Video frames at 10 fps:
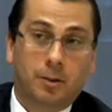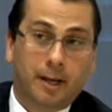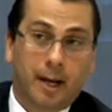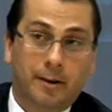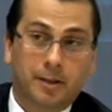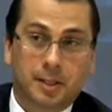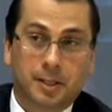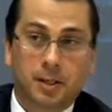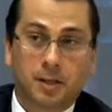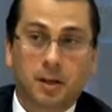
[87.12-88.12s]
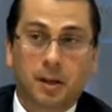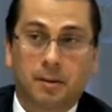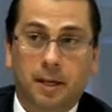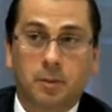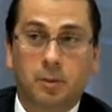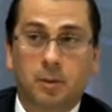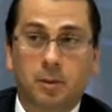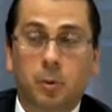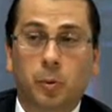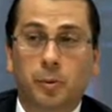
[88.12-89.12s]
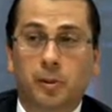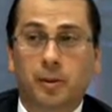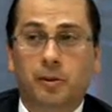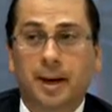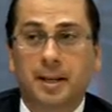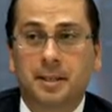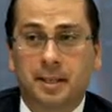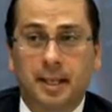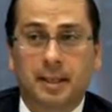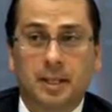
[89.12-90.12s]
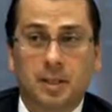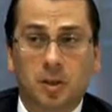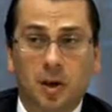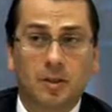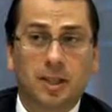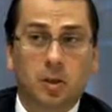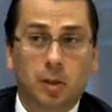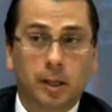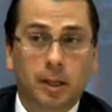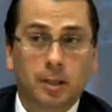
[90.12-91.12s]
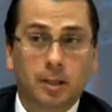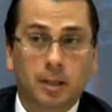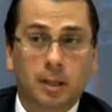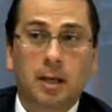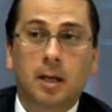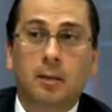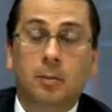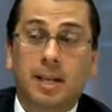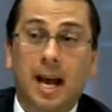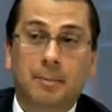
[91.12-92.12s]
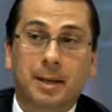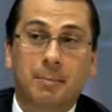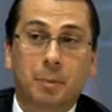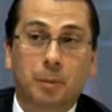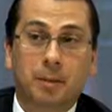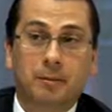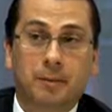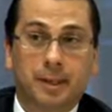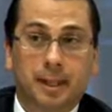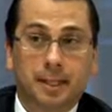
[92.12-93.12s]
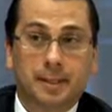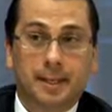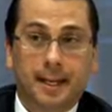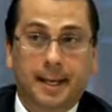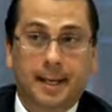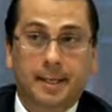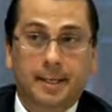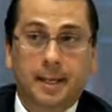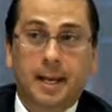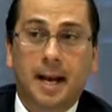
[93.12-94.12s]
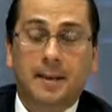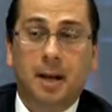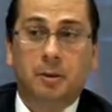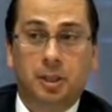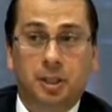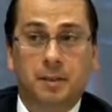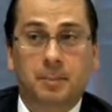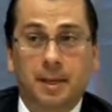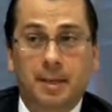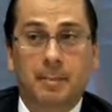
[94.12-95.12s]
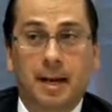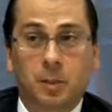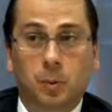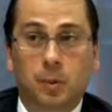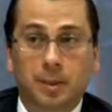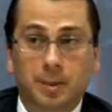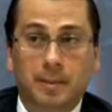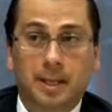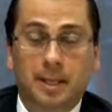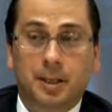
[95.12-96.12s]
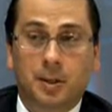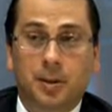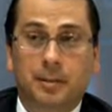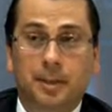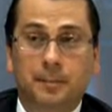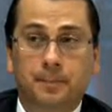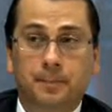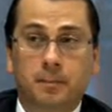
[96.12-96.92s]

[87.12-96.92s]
lower currency, I think, will cause Australians to take less overseas holidays, which had been booming for the last decade, and that will shift spending back towards the domestic economy.